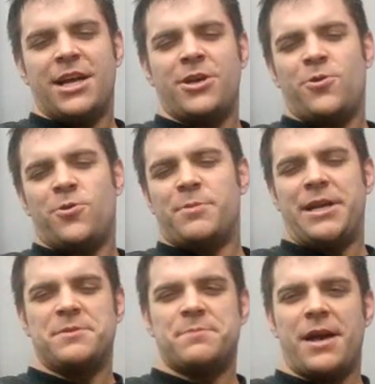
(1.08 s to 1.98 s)
Hello,
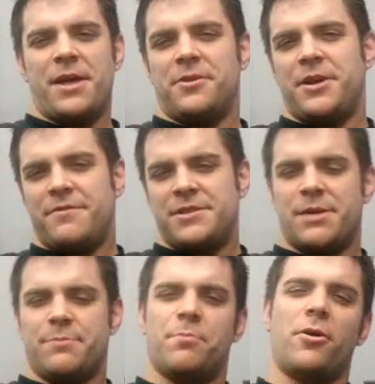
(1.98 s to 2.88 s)
my name is Matthew
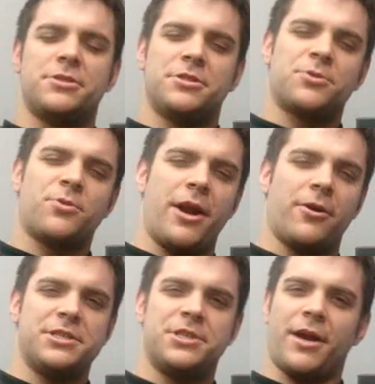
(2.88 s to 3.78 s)
Davis. I'm a personal
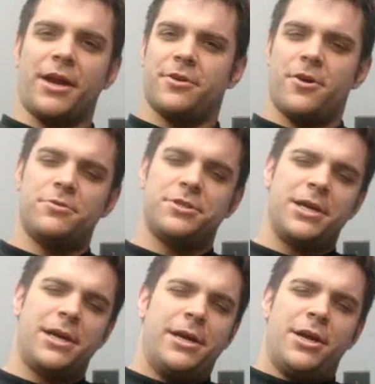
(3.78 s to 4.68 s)
trainer and a strength coach.
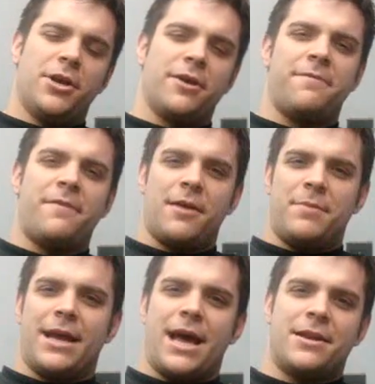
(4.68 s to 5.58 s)
You can
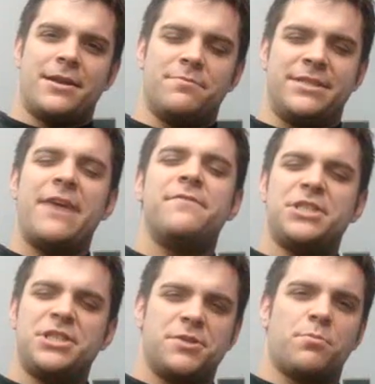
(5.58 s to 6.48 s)
find me at
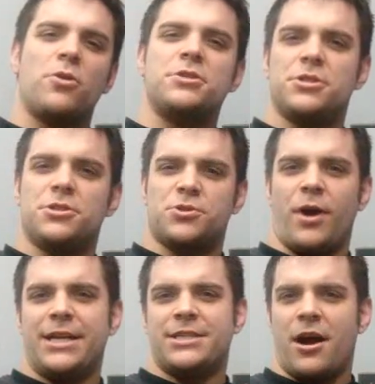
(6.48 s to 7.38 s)

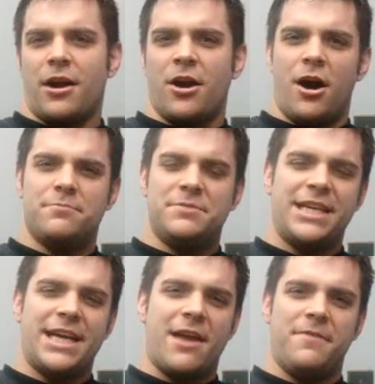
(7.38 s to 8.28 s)
davispersonaltraining.com,
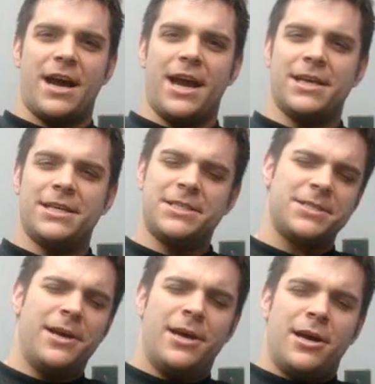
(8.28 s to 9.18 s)

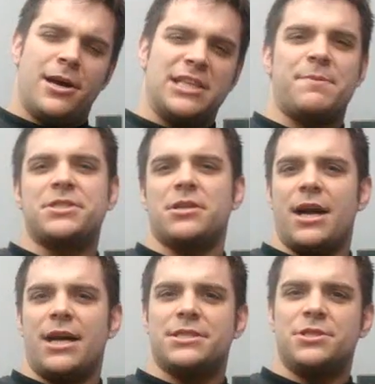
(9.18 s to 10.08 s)
D-A-V-I-S. I
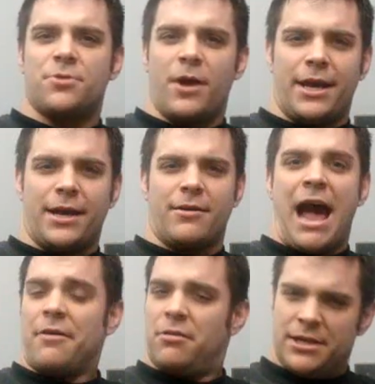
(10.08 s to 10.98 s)
specialize in
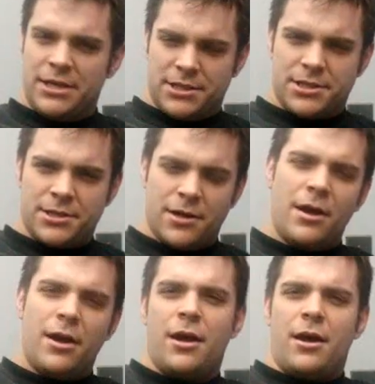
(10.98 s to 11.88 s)
training athletes,
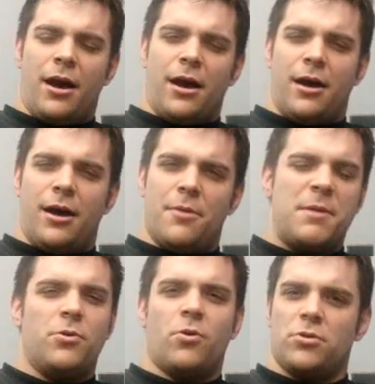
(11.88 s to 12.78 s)

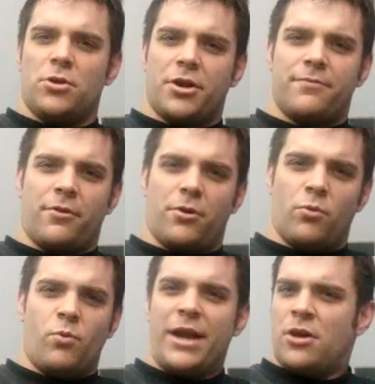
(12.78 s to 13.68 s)
people who are looking
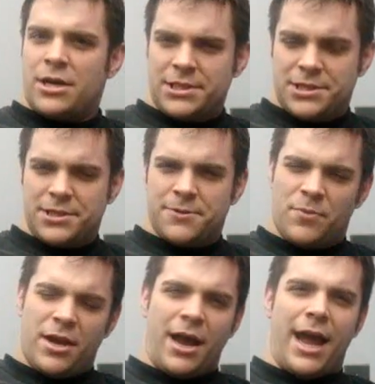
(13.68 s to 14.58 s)
for weight
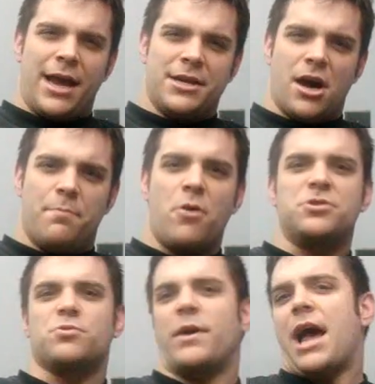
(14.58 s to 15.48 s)
loss, and
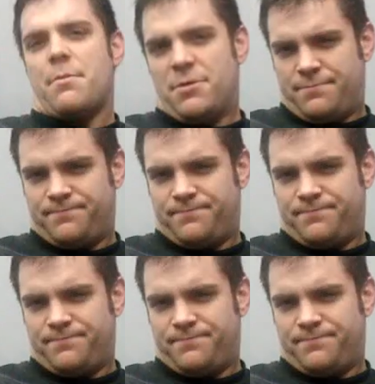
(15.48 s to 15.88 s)
post-rehab.